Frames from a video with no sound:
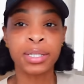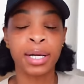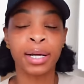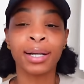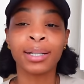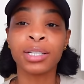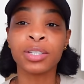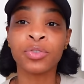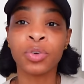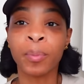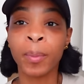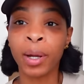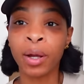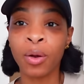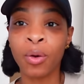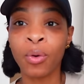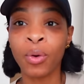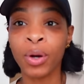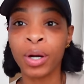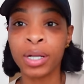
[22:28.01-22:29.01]
I got these for my
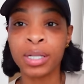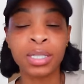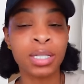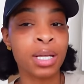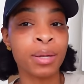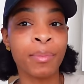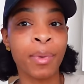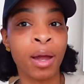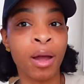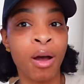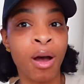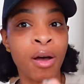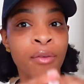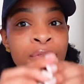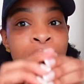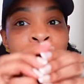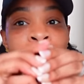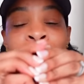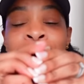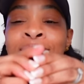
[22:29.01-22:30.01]
cords in my
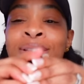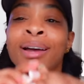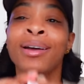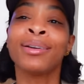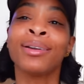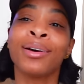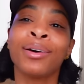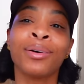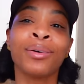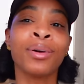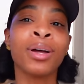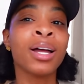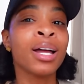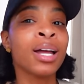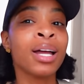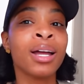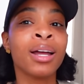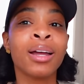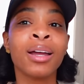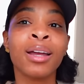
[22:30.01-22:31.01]
office because y'all know
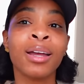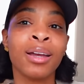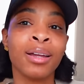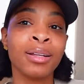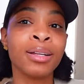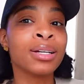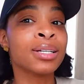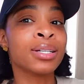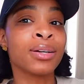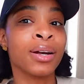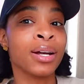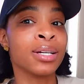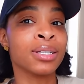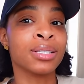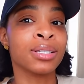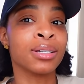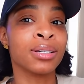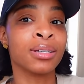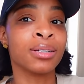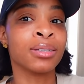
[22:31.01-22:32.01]
it looks
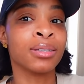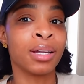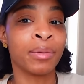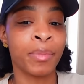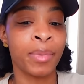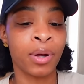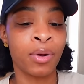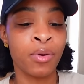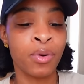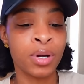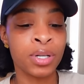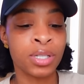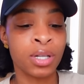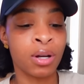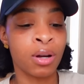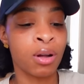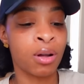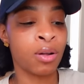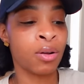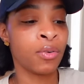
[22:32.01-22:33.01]
crazy. Like my cords
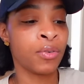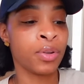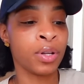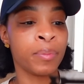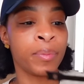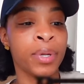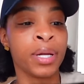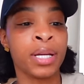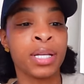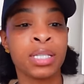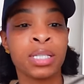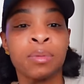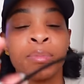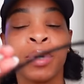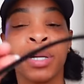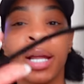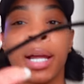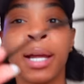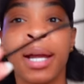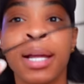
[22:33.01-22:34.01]
are all over the place,
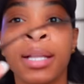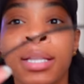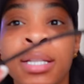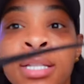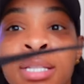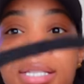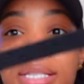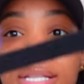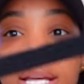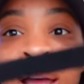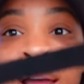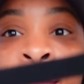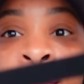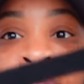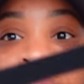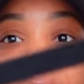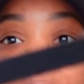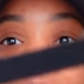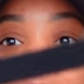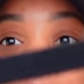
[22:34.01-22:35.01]
but I got these
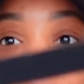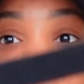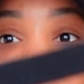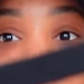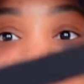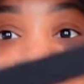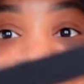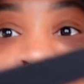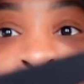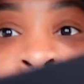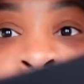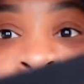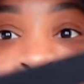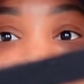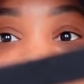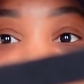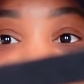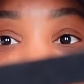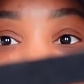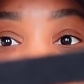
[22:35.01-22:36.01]
ties, right?
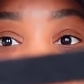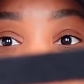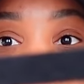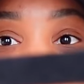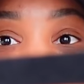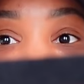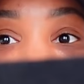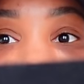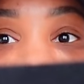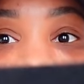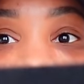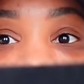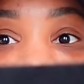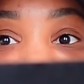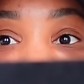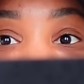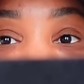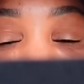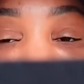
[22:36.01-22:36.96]
If it will focus.